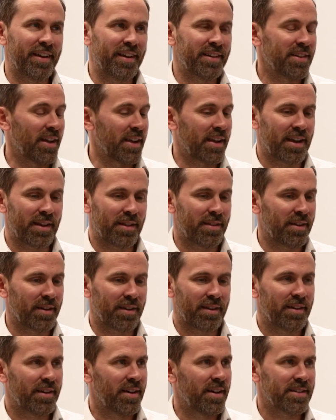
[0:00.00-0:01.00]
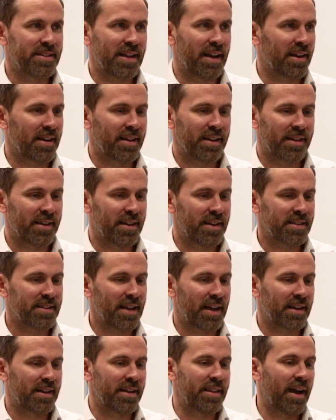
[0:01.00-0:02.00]
It's like anything.
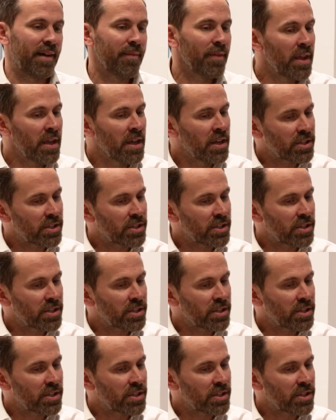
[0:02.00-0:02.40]
Exactly that.